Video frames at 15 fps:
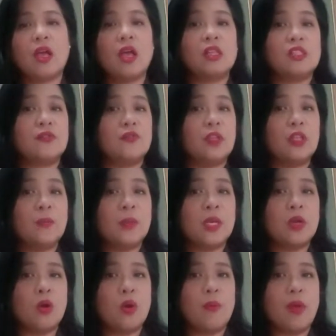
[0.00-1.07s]
As
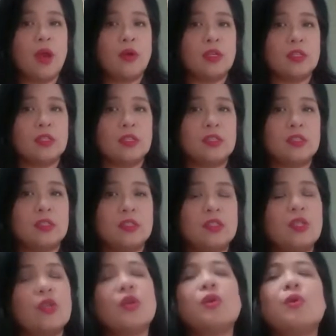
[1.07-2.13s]
Filipino Americans,
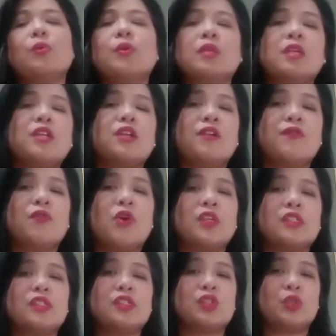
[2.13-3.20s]
we need our
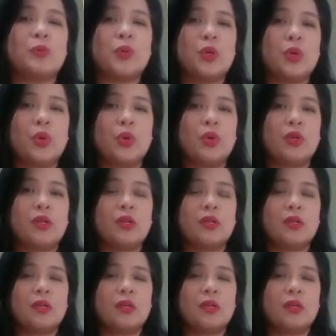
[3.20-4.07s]
voices to be heard.